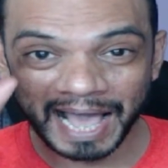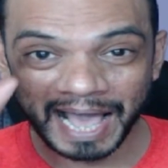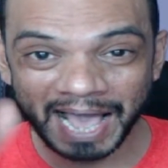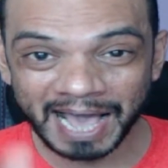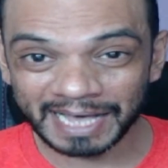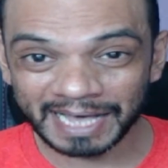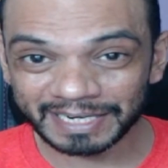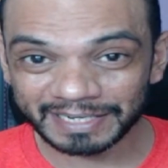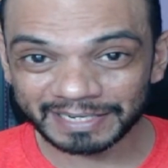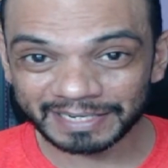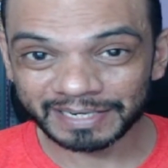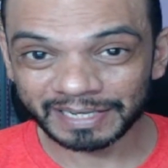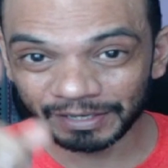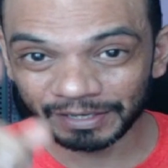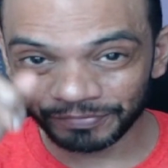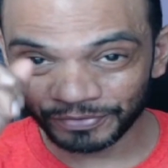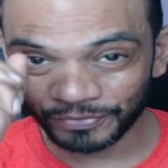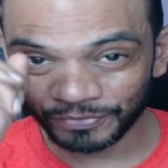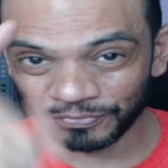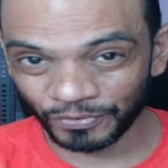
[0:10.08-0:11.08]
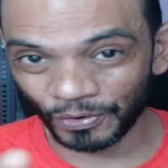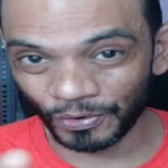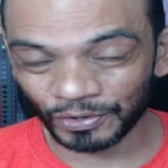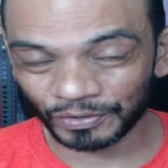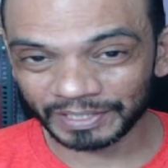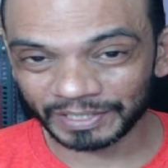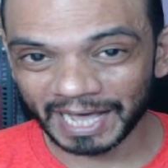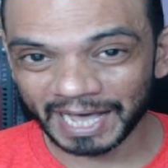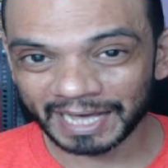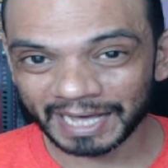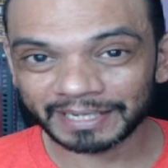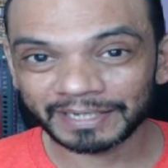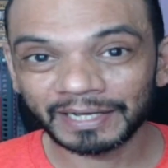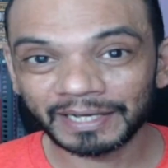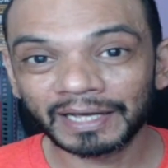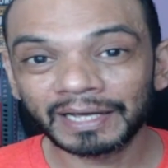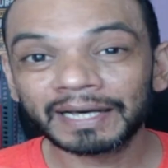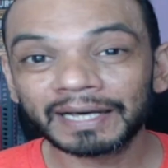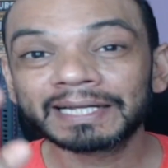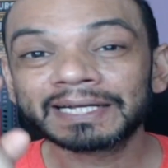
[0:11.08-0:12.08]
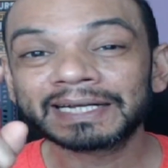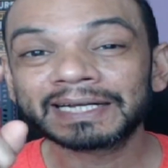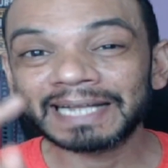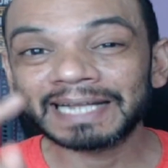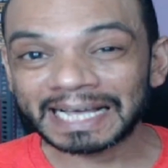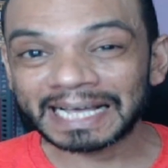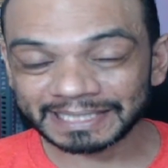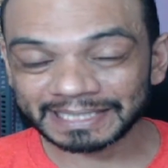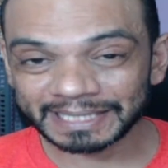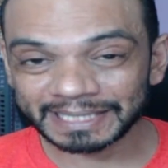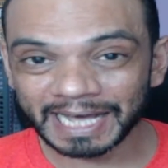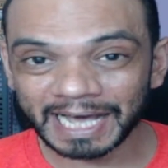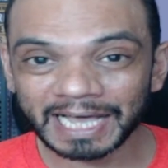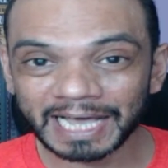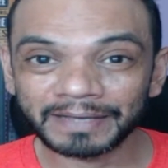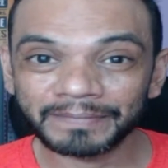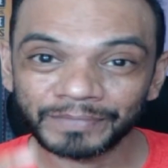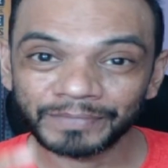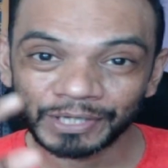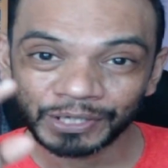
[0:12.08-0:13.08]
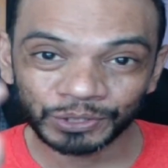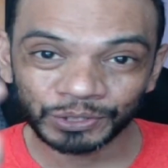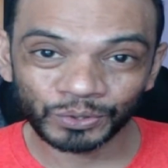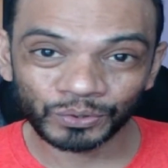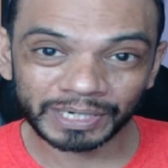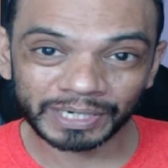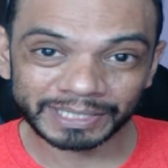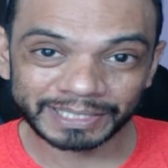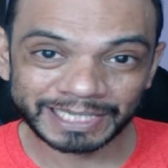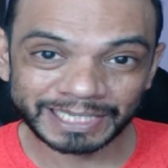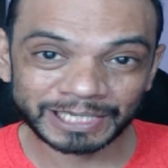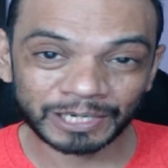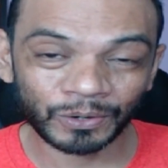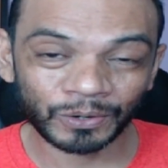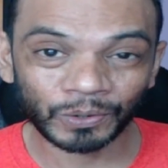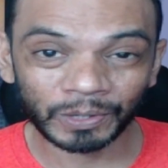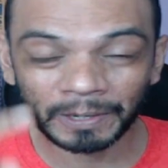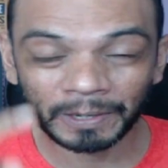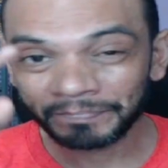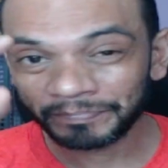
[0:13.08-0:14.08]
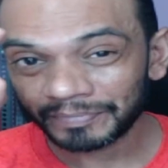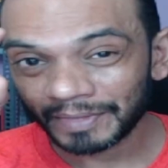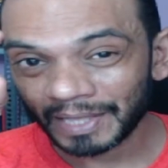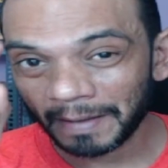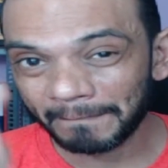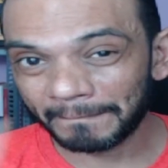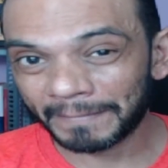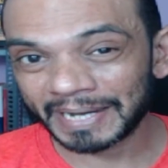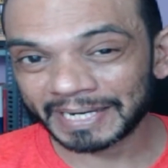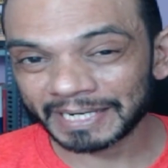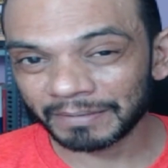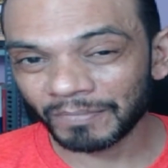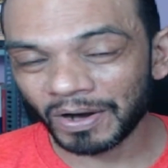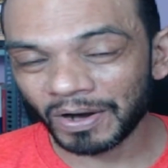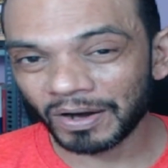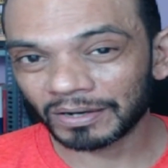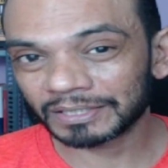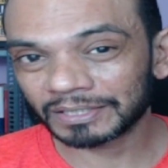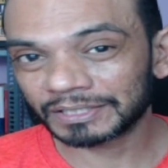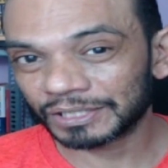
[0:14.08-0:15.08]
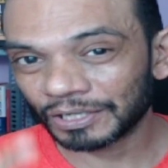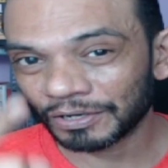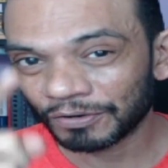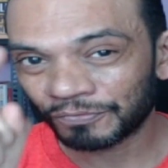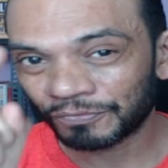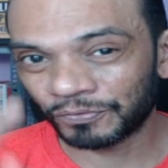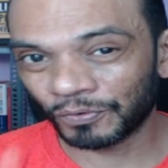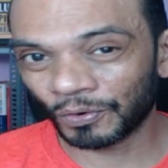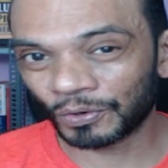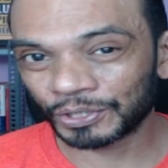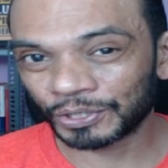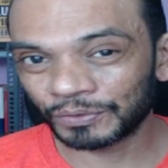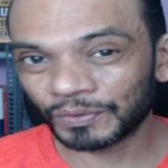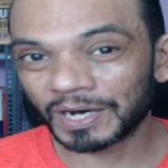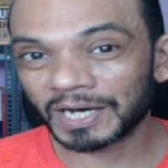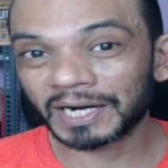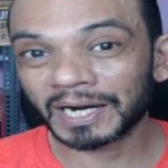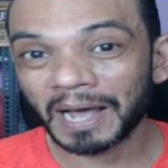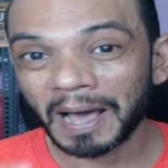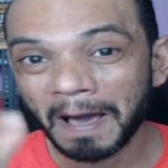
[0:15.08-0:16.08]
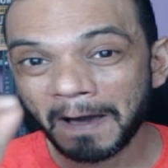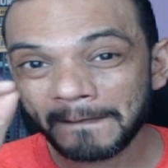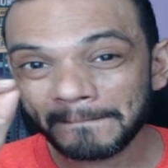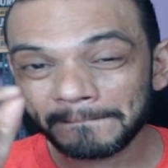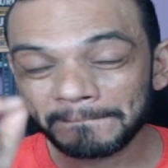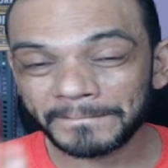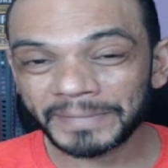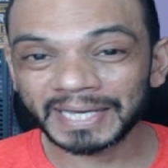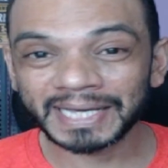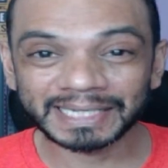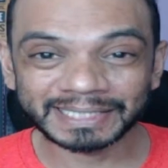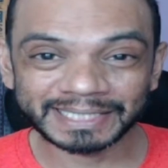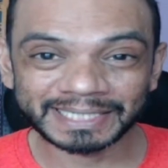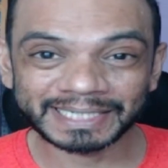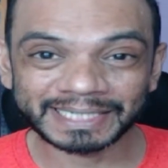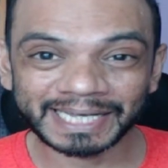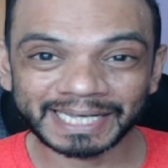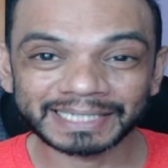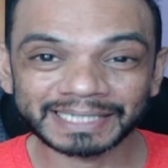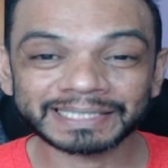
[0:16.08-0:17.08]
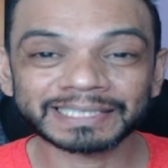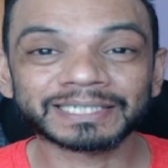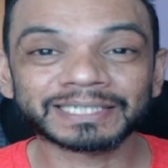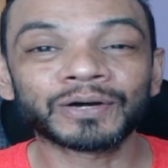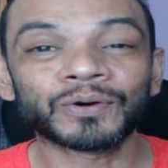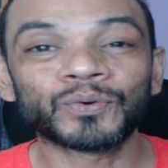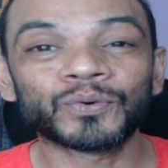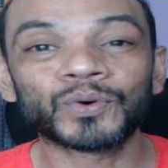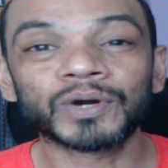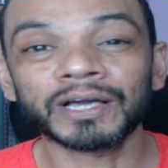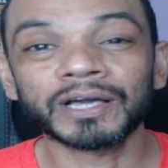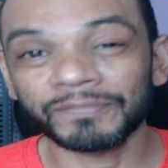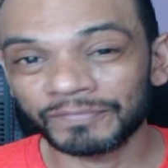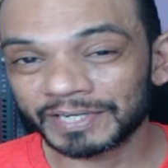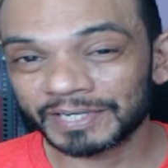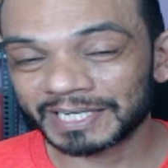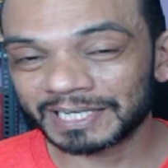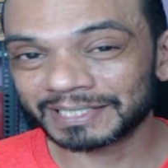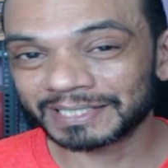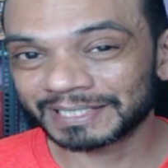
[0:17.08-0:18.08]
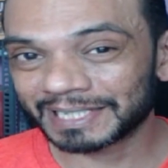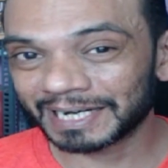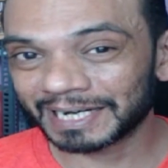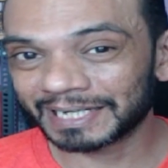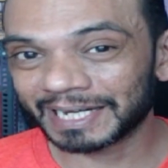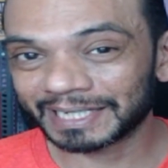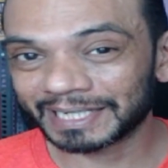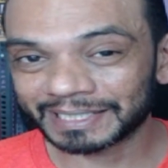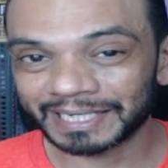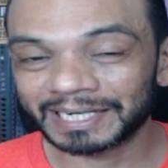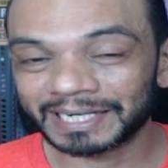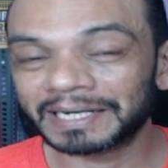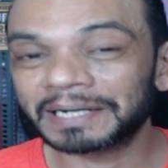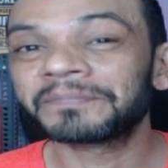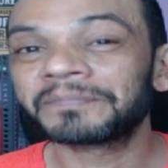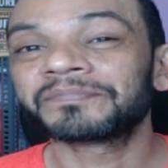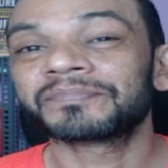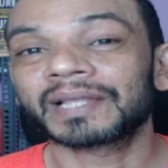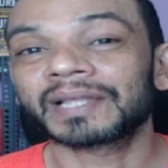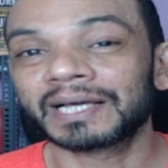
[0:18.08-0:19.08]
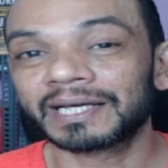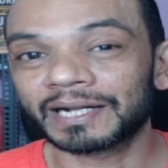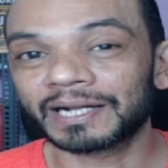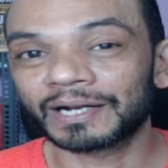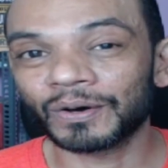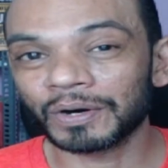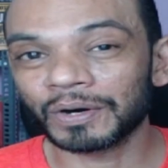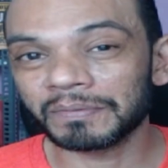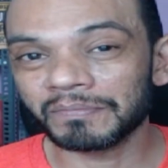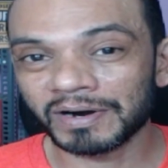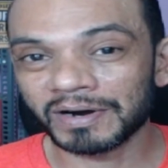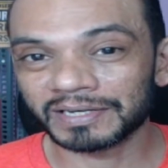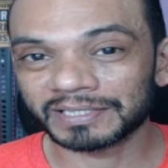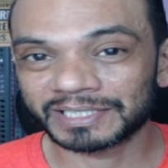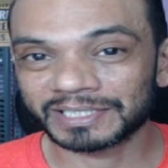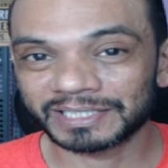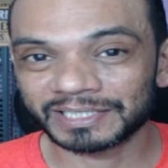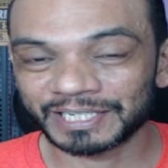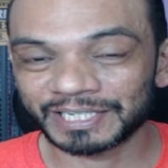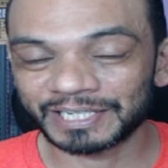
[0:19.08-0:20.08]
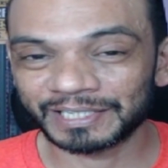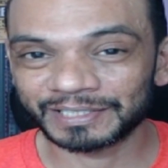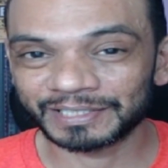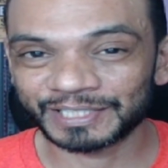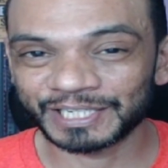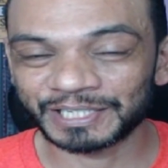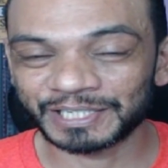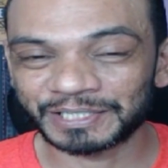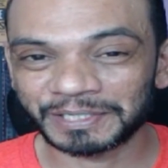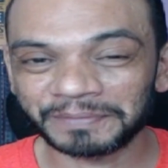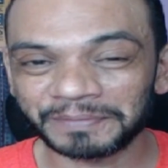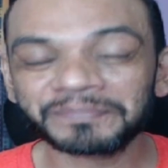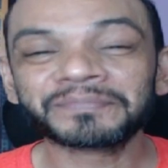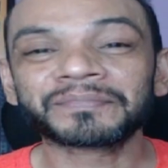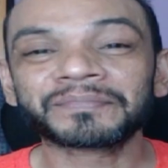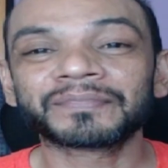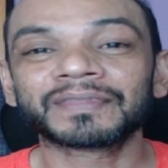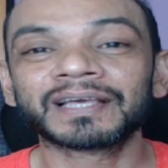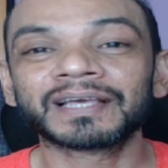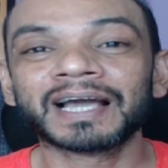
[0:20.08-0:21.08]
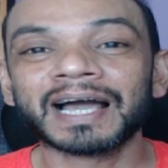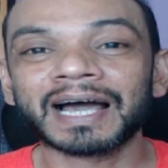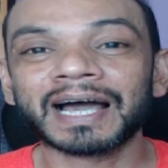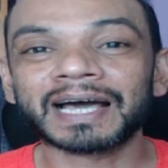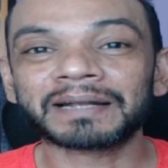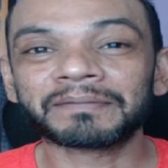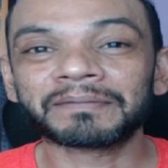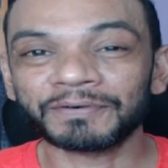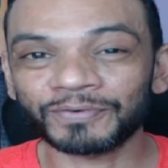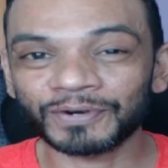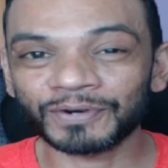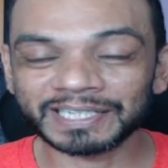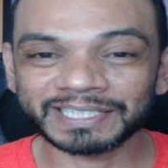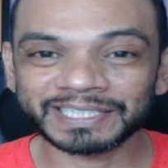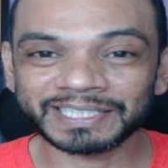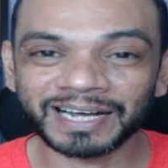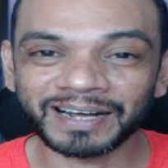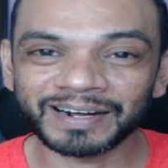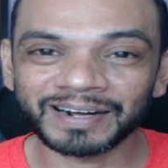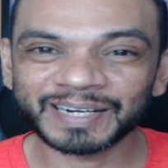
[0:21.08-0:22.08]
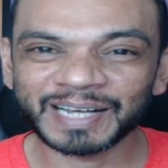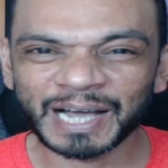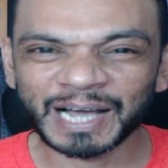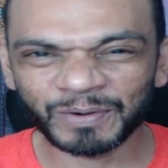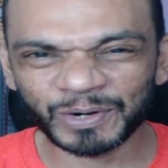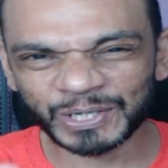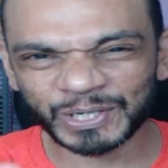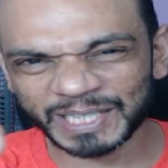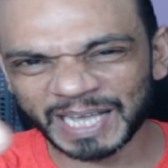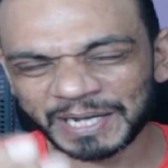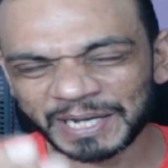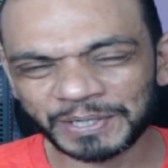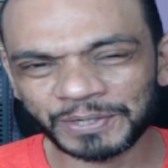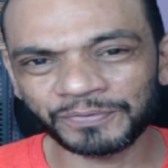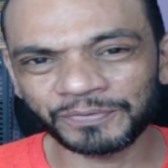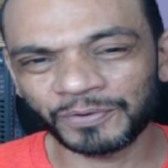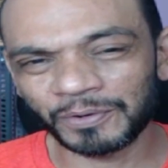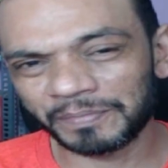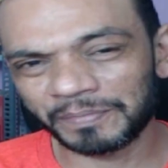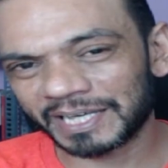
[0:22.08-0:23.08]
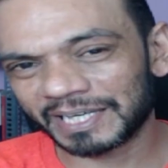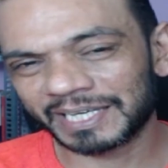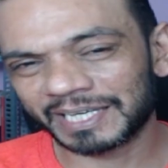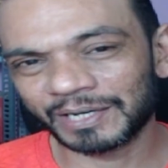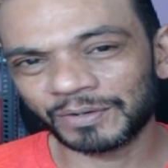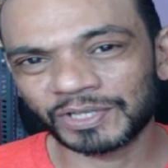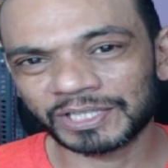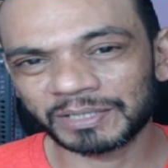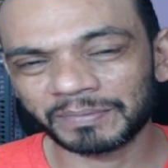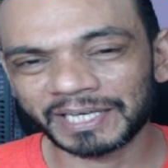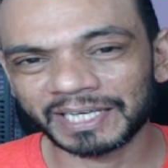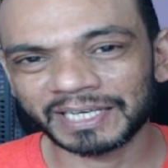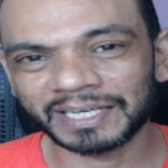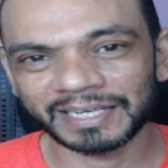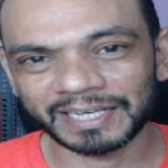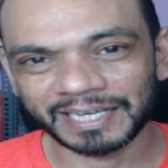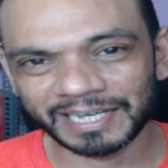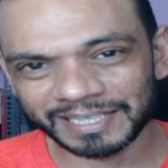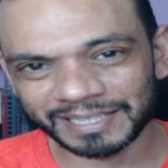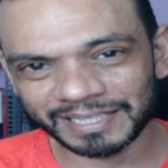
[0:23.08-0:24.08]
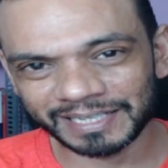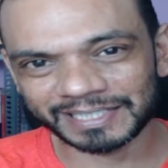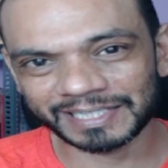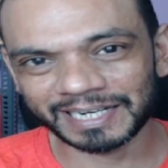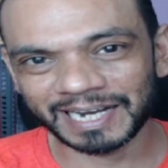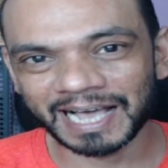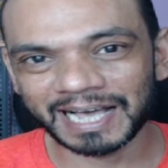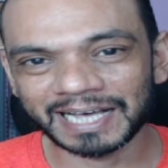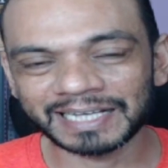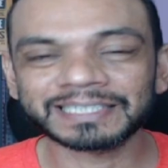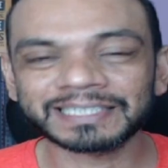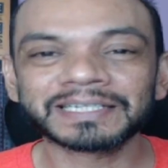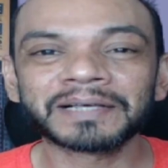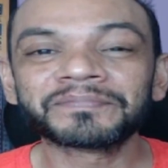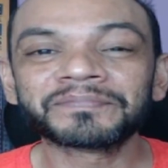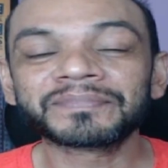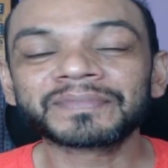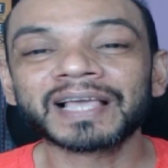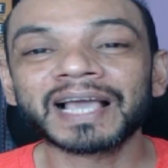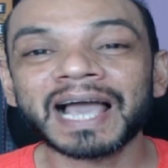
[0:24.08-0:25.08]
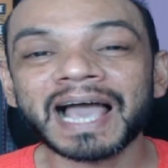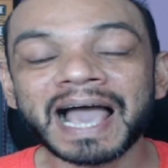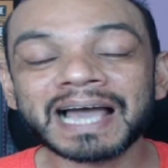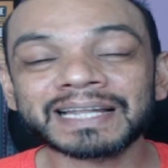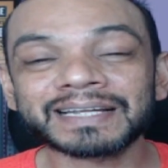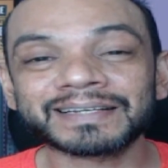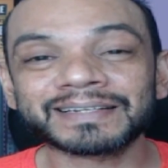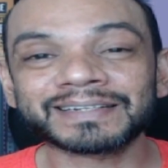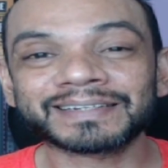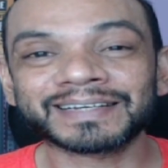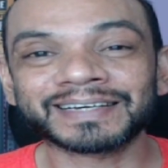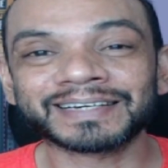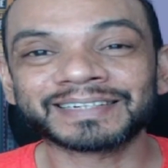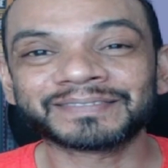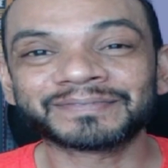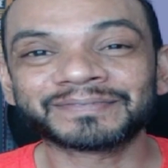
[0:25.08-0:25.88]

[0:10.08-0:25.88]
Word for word: and if you follow that, next time you can score better marks for your PSC test if it is conducted in an OMR sheet. And before I start, I want to thank you for being here with me in this class and